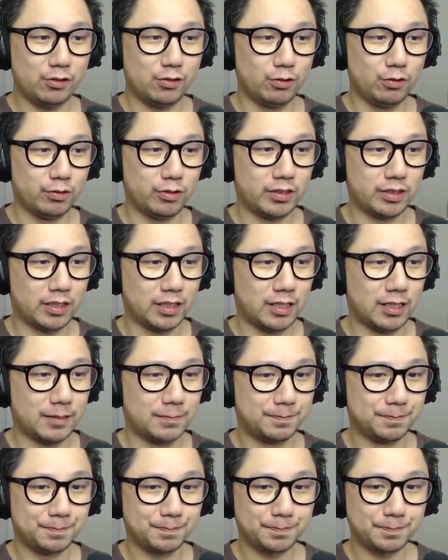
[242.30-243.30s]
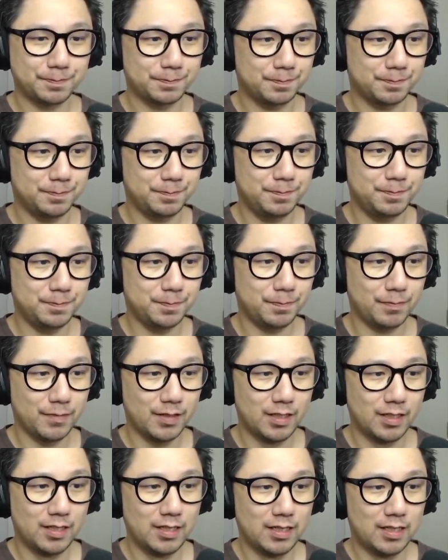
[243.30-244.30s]
use the
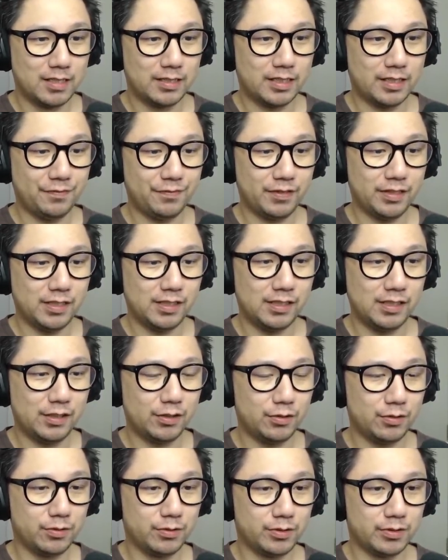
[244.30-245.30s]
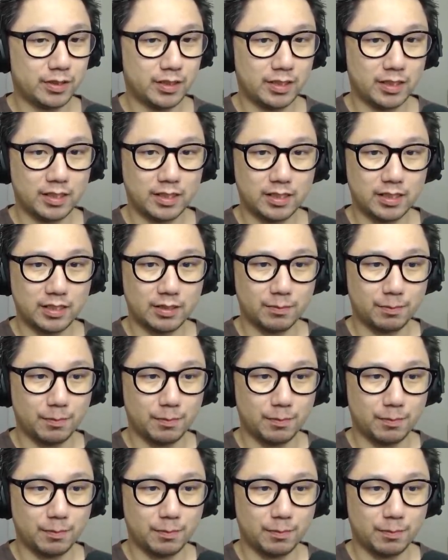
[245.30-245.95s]
definitely use the